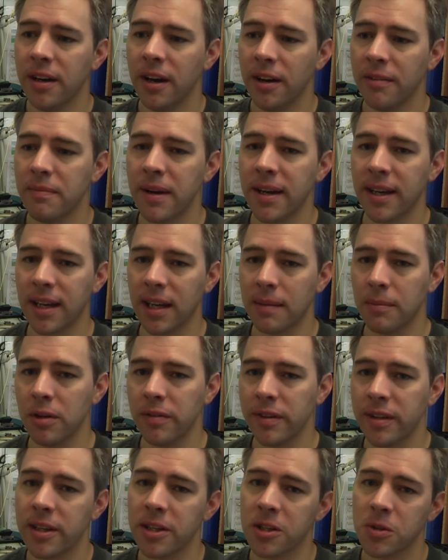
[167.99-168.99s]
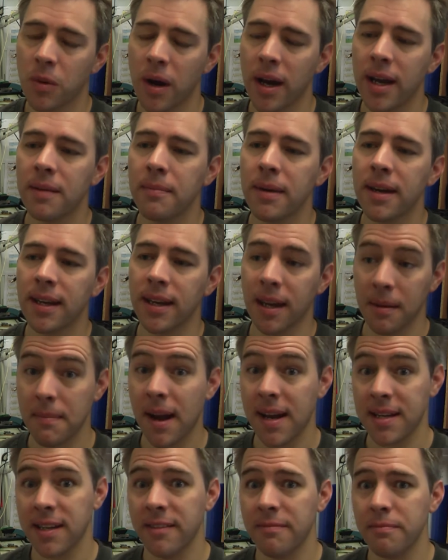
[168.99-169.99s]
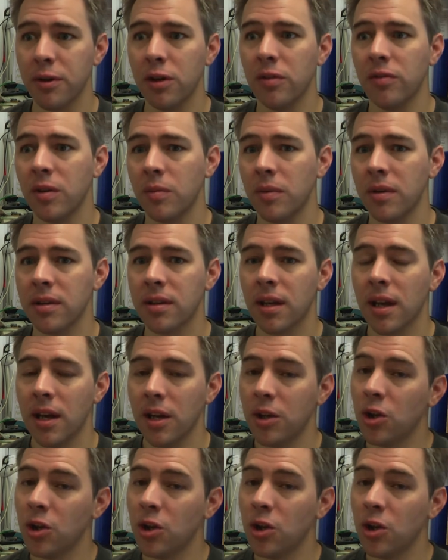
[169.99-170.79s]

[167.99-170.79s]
of making a movie this way, making a massive movie with